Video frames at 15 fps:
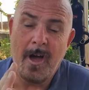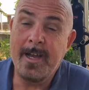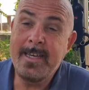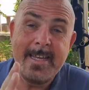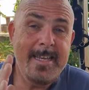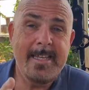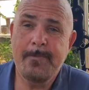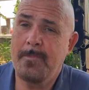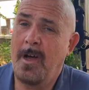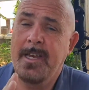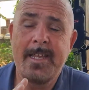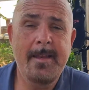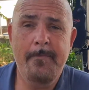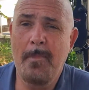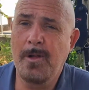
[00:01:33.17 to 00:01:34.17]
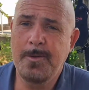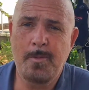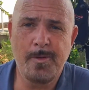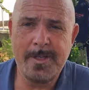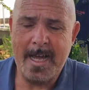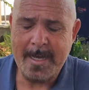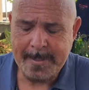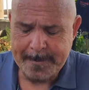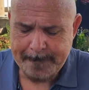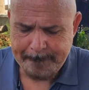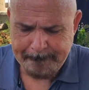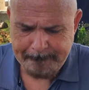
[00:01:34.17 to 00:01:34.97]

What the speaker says: I needed multiple tanks.